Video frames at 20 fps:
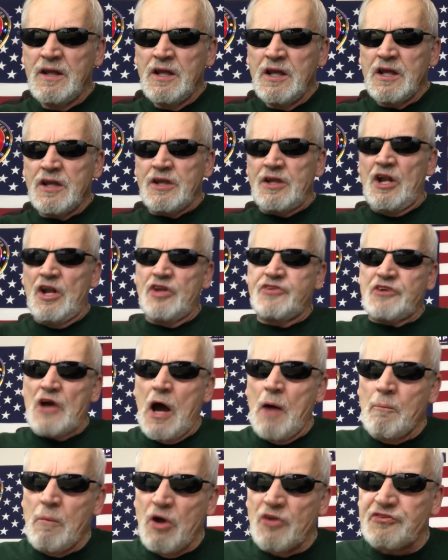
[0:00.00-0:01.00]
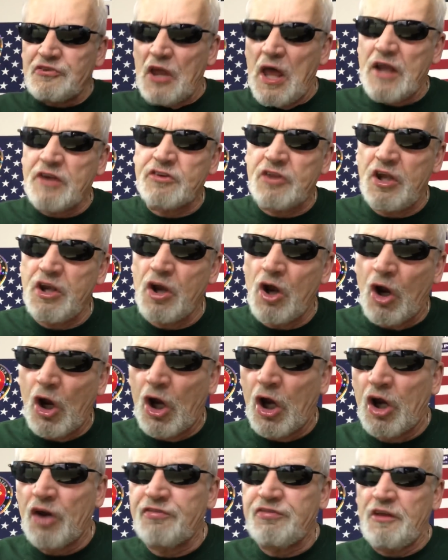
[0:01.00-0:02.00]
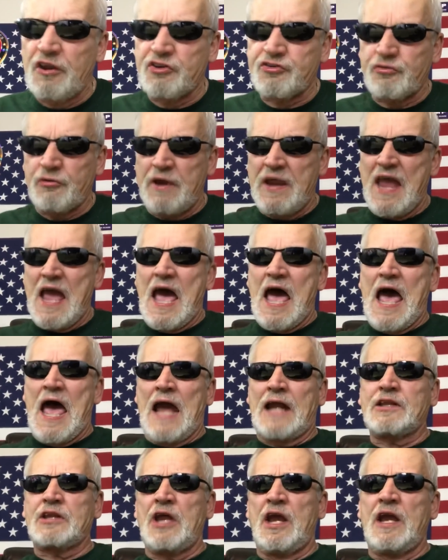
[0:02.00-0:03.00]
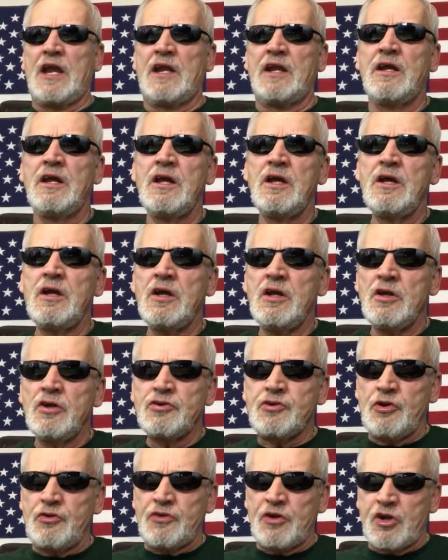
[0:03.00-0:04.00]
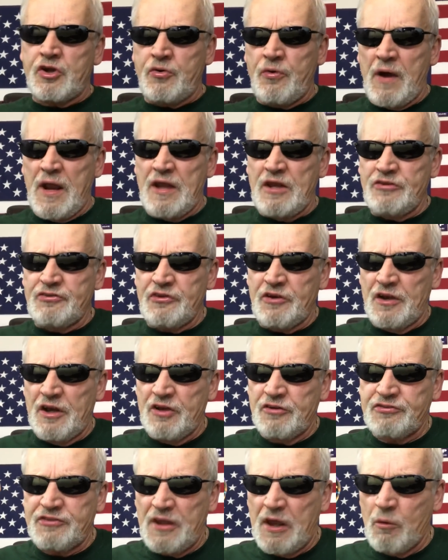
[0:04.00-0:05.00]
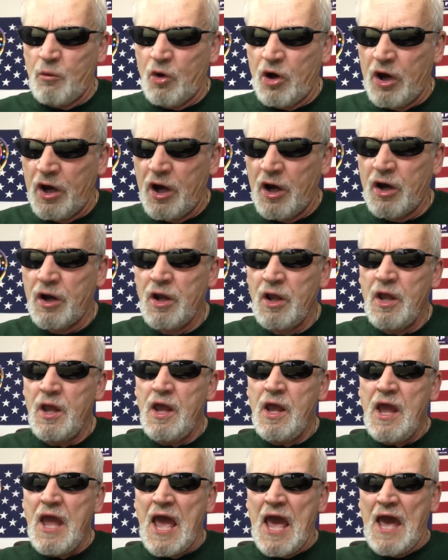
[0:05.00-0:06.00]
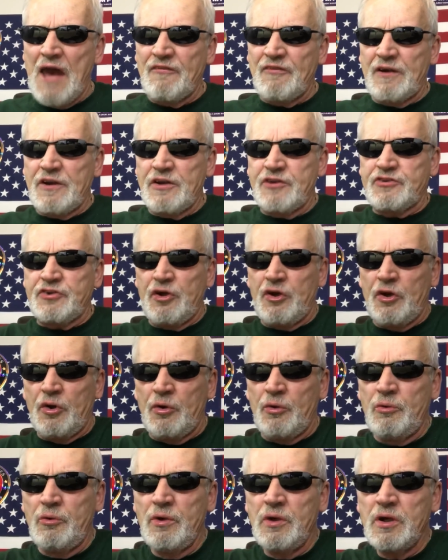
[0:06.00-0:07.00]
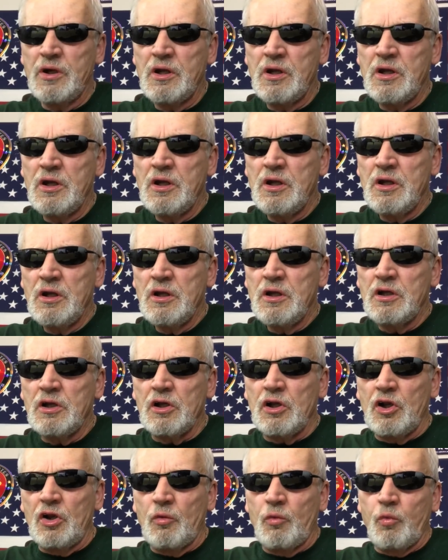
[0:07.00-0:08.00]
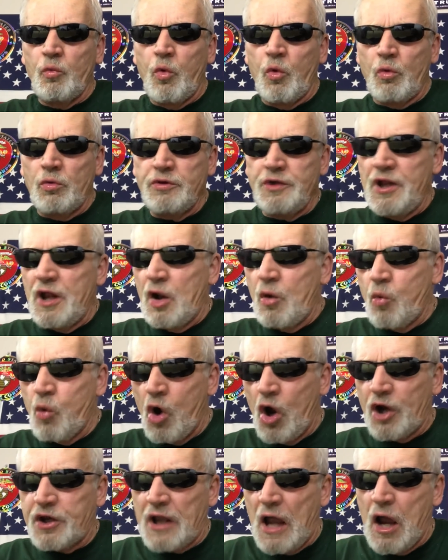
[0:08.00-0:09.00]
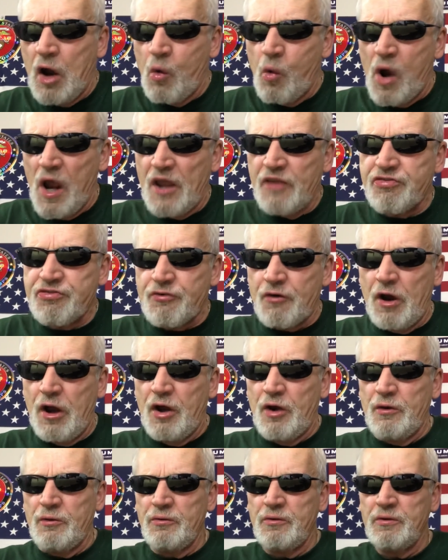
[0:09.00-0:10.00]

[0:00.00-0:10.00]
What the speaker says: It's almost like the earth is reacting to the craziness that we're having to, work our way through.